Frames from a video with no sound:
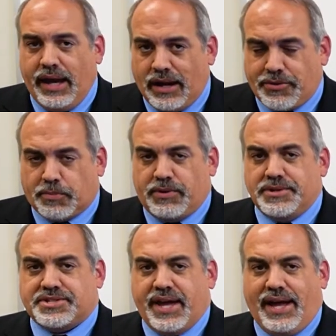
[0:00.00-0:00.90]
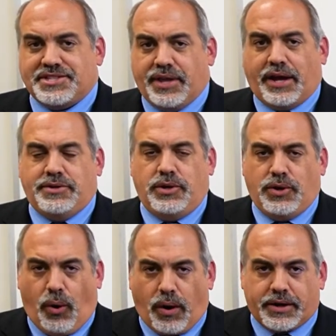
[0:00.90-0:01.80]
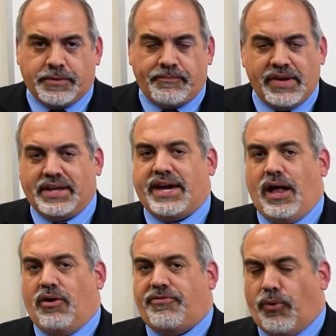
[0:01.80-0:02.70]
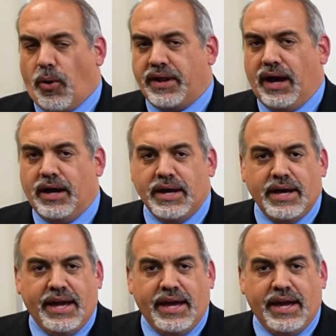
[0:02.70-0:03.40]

in other blue states like New York and California,